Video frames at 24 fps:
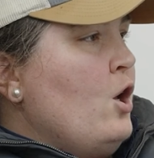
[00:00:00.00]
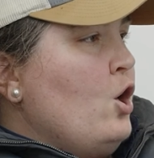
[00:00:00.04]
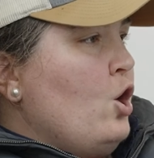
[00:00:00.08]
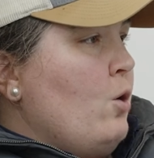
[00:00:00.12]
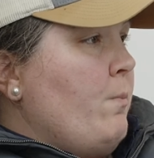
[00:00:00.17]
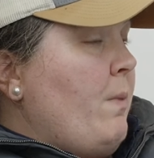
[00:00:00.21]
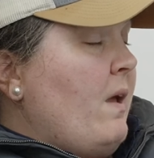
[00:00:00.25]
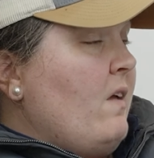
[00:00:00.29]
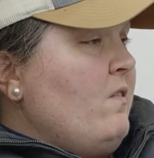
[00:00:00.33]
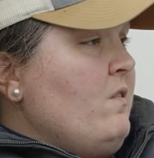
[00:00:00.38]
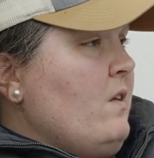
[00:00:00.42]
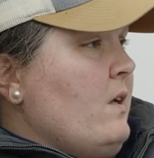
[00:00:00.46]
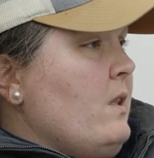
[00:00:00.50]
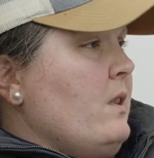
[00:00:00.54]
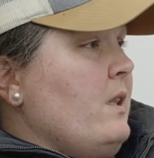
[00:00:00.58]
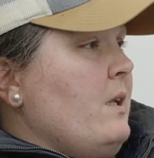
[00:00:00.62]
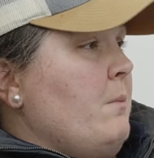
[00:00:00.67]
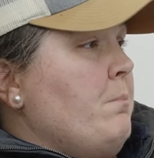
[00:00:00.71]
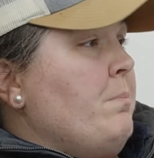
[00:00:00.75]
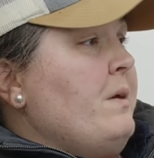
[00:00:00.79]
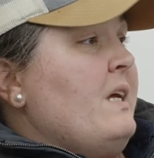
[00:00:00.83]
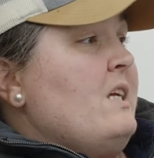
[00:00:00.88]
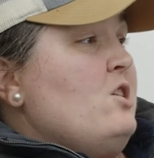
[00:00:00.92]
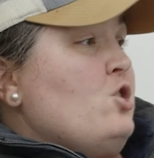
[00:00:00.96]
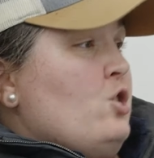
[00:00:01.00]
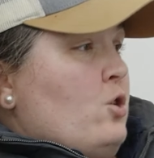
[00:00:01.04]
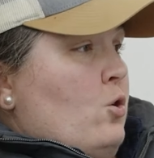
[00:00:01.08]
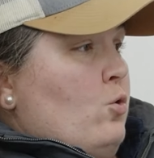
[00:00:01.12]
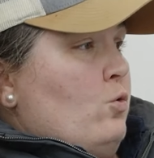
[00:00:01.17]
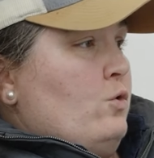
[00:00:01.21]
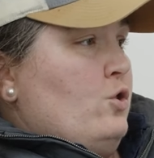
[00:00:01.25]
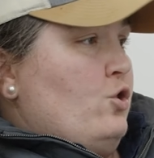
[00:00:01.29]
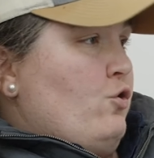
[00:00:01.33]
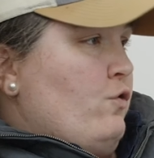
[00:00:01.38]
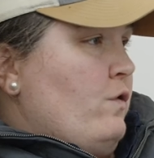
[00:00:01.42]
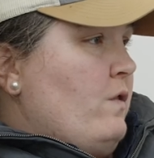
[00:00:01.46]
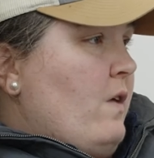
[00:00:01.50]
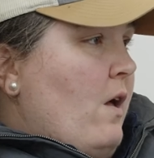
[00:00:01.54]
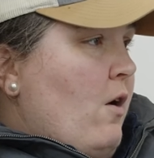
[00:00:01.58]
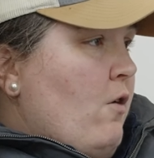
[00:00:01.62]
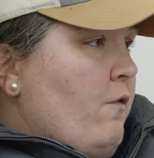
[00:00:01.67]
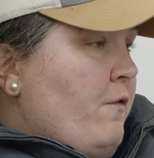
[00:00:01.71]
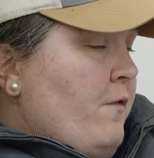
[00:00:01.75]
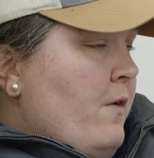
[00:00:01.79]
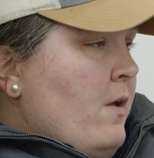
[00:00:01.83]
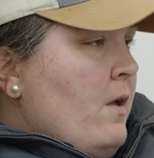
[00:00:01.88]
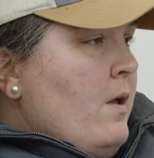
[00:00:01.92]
You basically pigeonholed yourself.